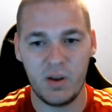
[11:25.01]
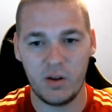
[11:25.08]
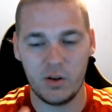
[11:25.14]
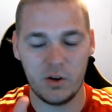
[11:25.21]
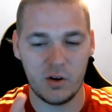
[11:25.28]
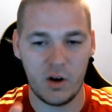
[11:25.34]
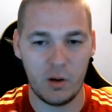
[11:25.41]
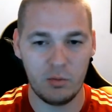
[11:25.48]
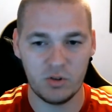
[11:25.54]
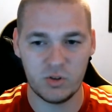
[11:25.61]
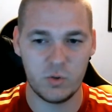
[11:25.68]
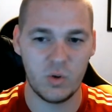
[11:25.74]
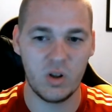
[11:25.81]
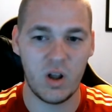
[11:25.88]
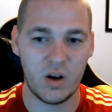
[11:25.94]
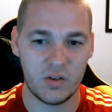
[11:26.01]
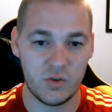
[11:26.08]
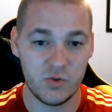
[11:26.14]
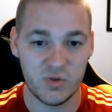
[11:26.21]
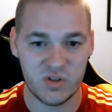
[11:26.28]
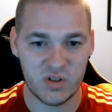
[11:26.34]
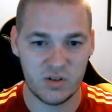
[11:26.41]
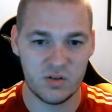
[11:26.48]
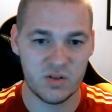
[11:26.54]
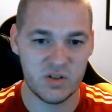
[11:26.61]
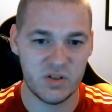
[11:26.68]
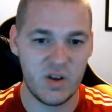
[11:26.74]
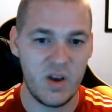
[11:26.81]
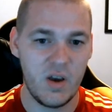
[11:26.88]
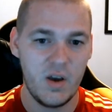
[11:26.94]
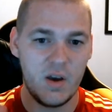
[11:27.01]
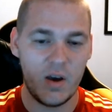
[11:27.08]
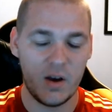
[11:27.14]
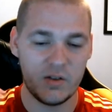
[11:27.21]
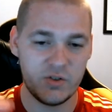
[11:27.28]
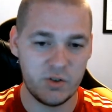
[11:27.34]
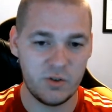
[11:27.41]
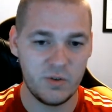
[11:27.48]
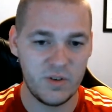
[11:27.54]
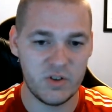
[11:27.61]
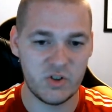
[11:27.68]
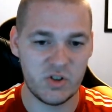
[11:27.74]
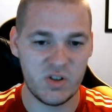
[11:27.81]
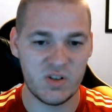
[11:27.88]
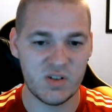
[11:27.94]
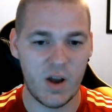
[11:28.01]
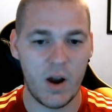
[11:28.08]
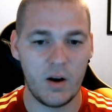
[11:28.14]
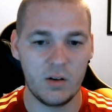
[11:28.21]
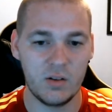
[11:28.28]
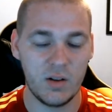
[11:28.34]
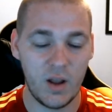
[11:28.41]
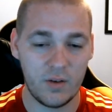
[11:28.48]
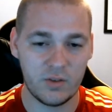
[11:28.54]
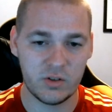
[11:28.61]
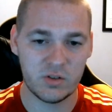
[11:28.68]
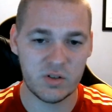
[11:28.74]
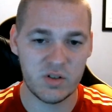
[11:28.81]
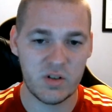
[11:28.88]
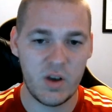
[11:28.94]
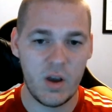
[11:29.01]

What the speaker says: and you're able to unlock new skills as you reach these higher levels.